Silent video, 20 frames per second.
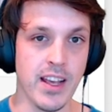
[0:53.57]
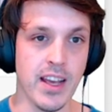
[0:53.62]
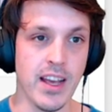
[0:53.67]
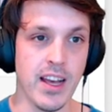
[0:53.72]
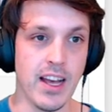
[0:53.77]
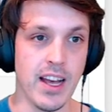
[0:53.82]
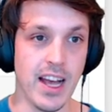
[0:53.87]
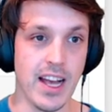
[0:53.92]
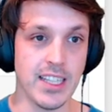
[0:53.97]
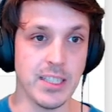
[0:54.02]

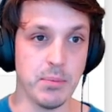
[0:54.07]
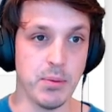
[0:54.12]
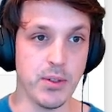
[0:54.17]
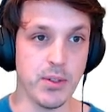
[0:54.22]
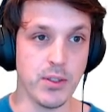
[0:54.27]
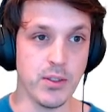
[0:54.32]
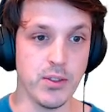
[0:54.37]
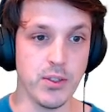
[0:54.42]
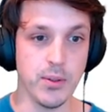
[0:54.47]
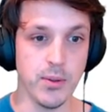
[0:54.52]
As per
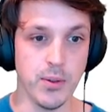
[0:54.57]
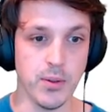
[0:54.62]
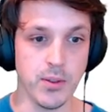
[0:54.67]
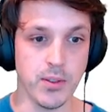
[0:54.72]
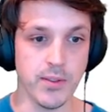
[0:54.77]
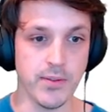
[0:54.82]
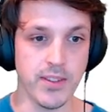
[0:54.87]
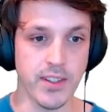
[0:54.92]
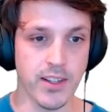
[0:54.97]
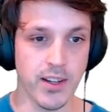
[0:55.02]
usual, all
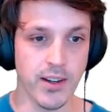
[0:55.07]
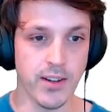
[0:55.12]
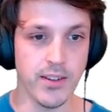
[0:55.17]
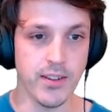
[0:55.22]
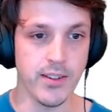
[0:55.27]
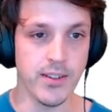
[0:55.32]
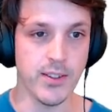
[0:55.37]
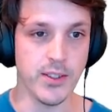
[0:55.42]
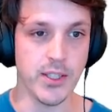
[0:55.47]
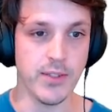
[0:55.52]
of the
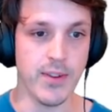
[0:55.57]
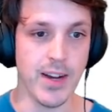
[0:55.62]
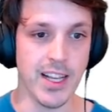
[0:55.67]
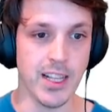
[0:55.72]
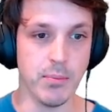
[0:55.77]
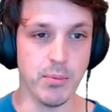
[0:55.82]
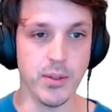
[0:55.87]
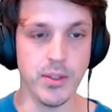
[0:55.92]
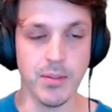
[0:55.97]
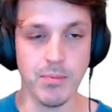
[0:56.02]
code is
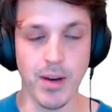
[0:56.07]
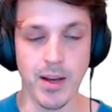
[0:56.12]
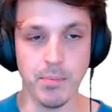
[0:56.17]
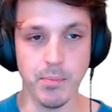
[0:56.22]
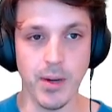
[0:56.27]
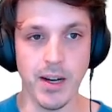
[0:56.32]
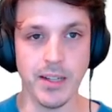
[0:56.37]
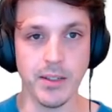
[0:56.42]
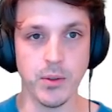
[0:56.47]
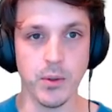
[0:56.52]
available in my
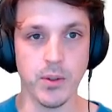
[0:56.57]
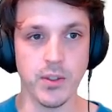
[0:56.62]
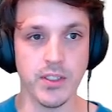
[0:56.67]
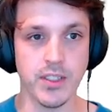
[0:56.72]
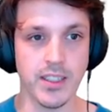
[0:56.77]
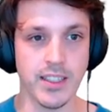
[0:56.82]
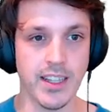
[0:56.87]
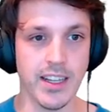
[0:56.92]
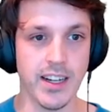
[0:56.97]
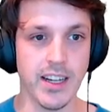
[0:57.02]

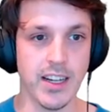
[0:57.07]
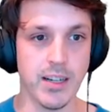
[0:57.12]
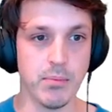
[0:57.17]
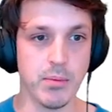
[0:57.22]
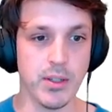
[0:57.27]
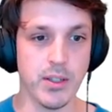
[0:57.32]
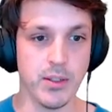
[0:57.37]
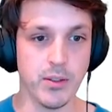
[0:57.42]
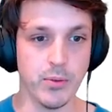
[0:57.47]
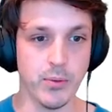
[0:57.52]
PyTorch GitHub
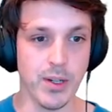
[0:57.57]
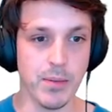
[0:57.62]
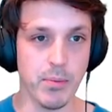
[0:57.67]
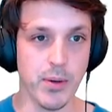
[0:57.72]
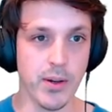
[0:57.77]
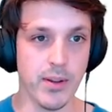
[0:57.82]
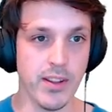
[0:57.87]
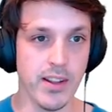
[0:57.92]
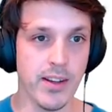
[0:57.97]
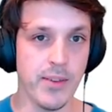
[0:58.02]

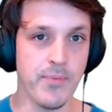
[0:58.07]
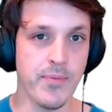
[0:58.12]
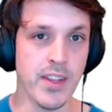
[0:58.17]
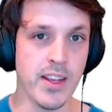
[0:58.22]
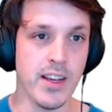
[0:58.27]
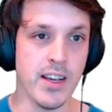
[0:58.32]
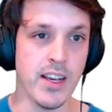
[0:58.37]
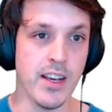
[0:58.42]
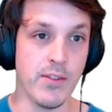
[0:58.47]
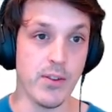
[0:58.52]
repo there.
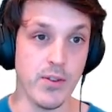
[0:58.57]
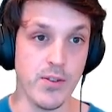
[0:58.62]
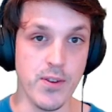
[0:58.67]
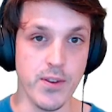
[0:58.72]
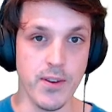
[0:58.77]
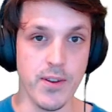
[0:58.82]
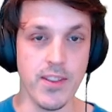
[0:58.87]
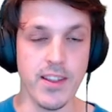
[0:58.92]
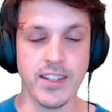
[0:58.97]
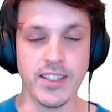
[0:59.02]
If you're new
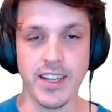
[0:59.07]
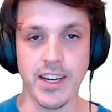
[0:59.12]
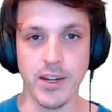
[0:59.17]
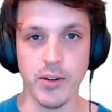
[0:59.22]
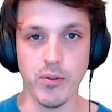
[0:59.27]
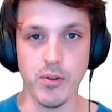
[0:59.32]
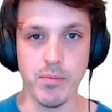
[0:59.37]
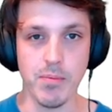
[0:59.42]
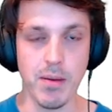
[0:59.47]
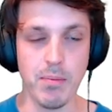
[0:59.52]
to the
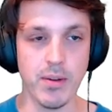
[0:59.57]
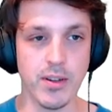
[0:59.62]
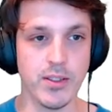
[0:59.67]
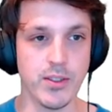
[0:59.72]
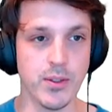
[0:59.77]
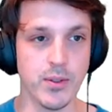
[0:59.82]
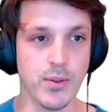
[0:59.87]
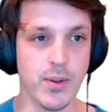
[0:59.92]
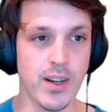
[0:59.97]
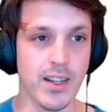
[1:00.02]
channel, remember
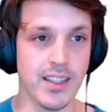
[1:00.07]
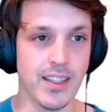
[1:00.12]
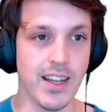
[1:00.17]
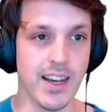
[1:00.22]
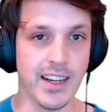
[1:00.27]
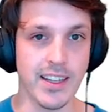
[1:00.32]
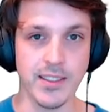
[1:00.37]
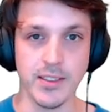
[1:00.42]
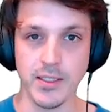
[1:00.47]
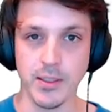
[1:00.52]
to
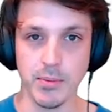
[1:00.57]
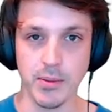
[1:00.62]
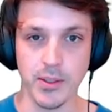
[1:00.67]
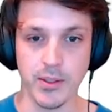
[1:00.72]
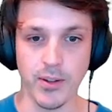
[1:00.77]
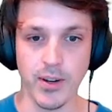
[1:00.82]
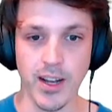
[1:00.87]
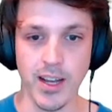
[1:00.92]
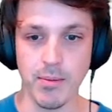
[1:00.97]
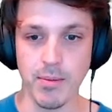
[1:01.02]
like and
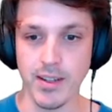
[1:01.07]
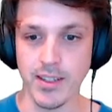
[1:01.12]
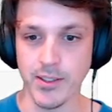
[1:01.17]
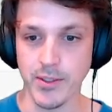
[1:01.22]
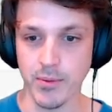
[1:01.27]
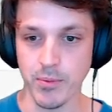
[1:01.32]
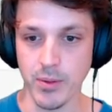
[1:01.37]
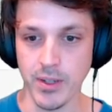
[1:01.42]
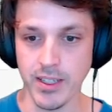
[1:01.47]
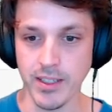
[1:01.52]
subscribe
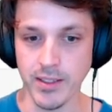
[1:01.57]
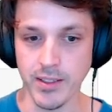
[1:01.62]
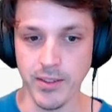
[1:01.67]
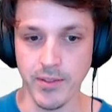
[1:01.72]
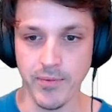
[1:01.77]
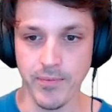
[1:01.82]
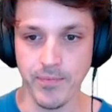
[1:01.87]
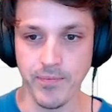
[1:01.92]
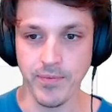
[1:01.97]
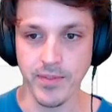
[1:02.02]
as well.
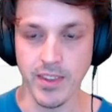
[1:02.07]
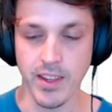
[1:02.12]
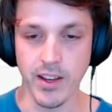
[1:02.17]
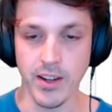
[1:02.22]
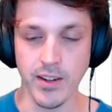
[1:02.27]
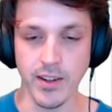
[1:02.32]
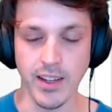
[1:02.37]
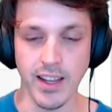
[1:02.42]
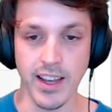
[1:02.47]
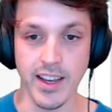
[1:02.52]

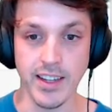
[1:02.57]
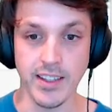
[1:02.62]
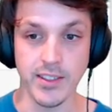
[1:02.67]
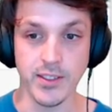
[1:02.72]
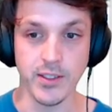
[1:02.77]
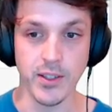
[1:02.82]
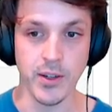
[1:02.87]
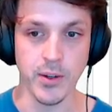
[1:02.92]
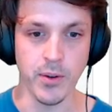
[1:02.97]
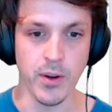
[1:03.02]
Okay,
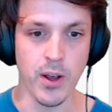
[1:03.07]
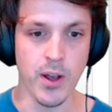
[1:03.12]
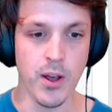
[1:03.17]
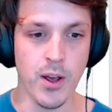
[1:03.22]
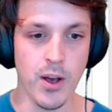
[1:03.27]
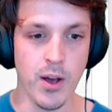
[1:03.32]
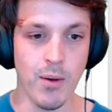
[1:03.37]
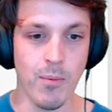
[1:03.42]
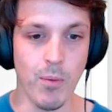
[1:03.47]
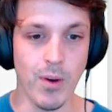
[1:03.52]
so
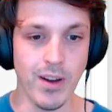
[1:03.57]
what